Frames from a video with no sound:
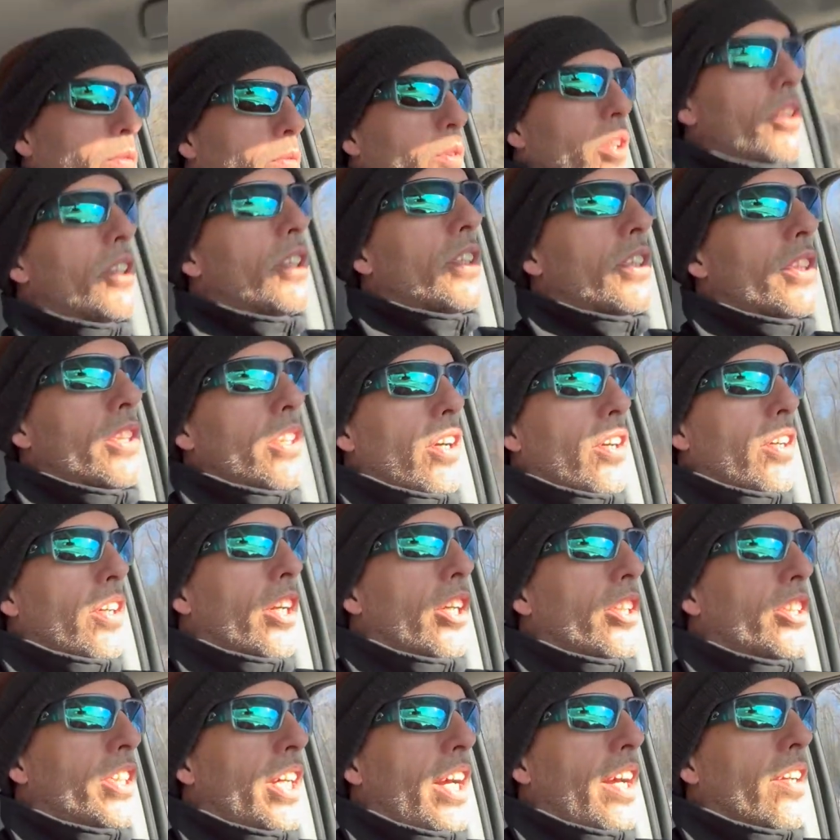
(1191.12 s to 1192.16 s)
We're just starting
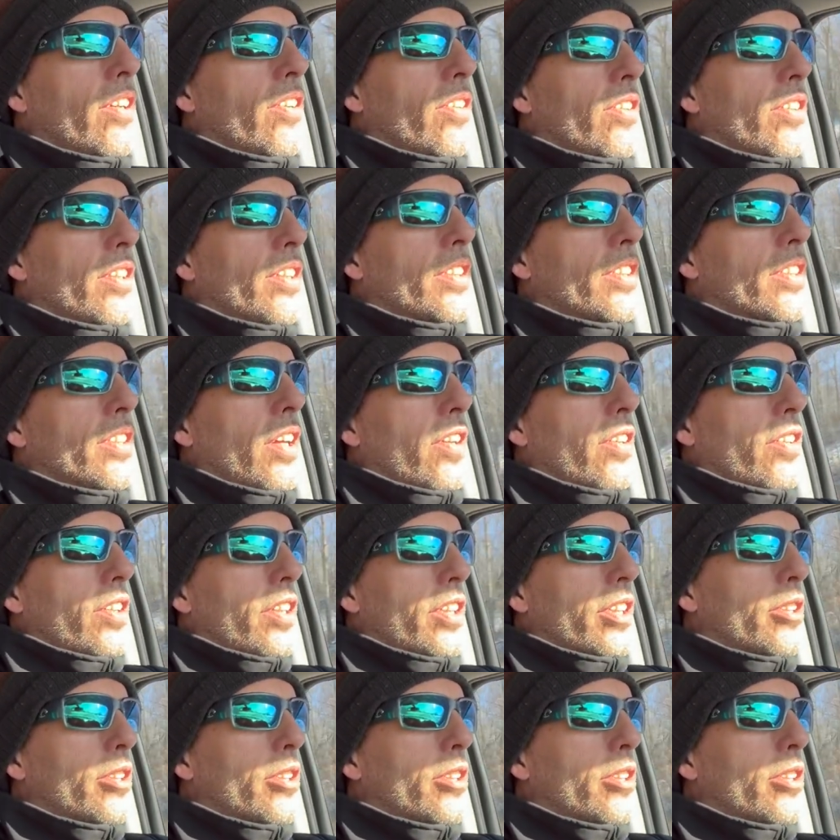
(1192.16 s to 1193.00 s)
our channel, the southern